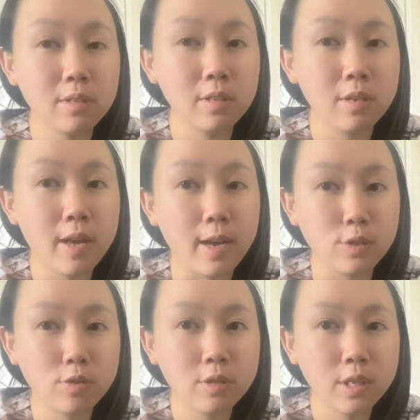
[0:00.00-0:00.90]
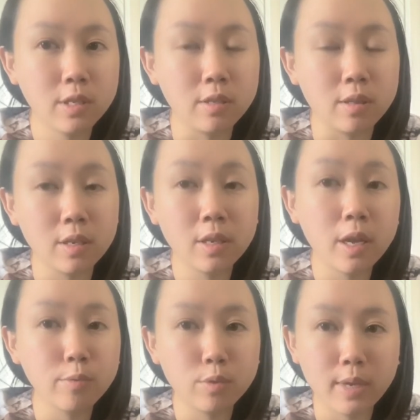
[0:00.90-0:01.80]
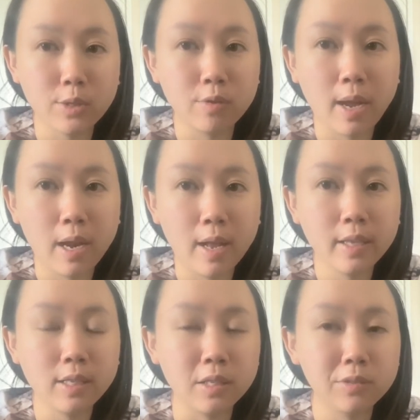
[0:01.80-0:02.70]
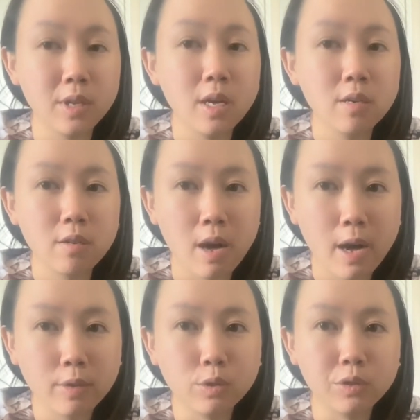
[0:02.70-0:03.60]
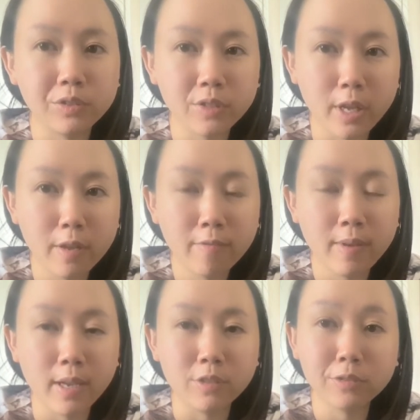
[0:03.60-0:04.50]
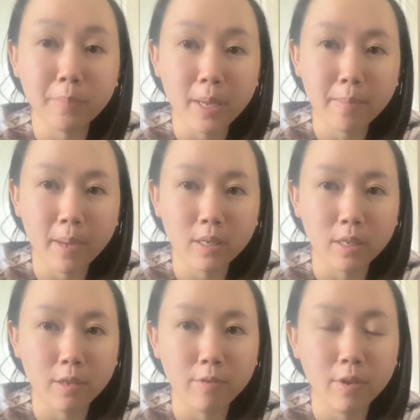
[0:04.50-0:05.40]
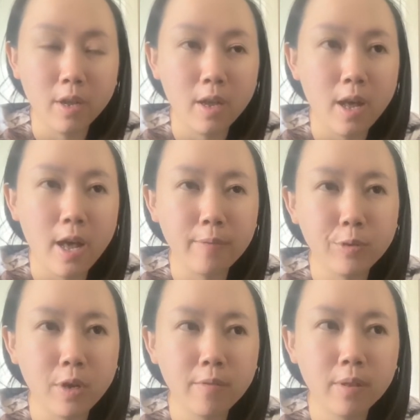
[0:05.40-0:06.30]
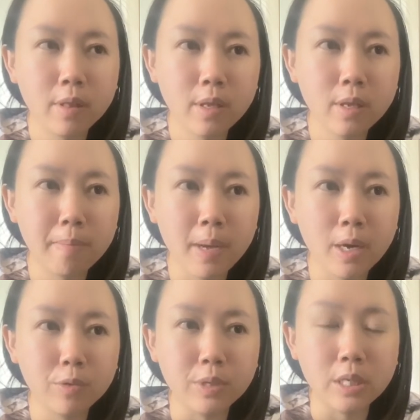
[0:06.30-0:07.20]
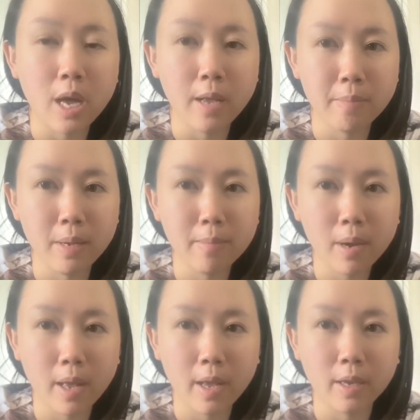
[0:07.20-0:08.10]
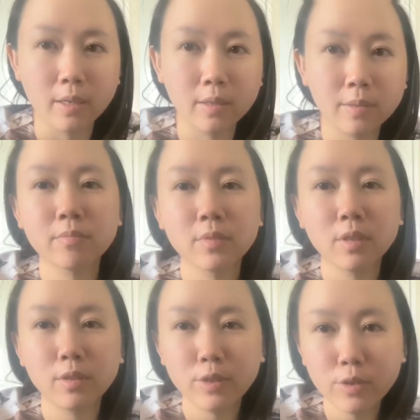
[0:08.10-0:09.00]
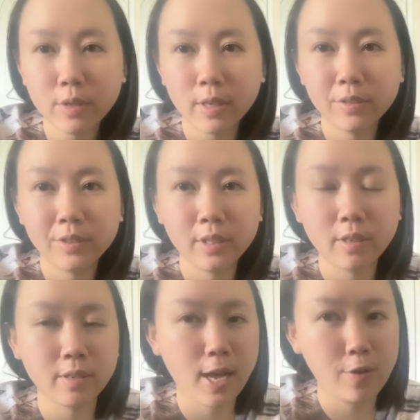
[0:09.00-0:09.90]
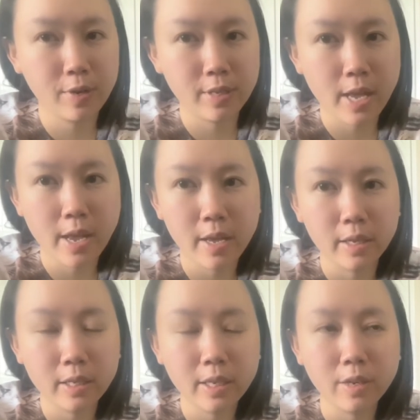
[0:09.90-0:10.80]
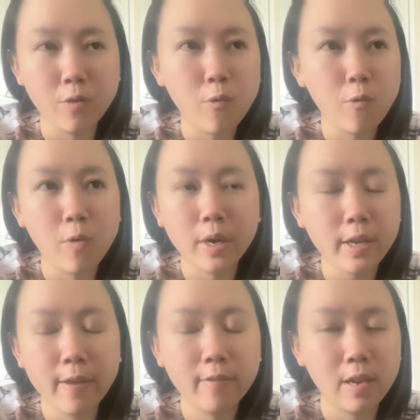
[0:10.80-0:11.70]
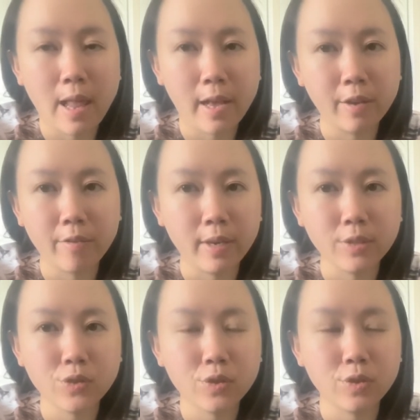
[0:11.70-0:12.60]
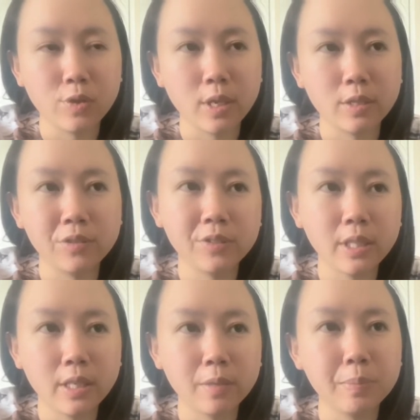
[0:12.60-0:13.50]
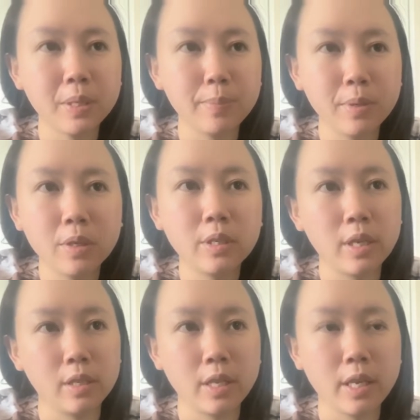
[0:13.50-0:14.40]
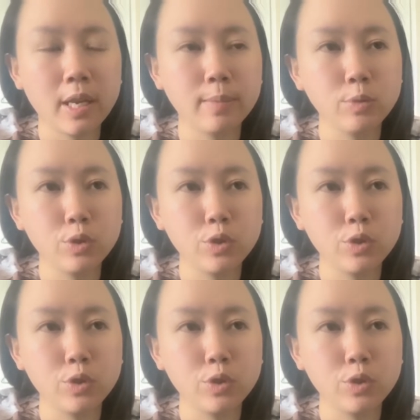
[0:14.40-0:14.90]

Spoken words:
actually, the thing that I would like to highlight is how you save and spend money. Have you ever think about retirement plan? You can see that nowadays, in whatever language, you can see the people that they came to do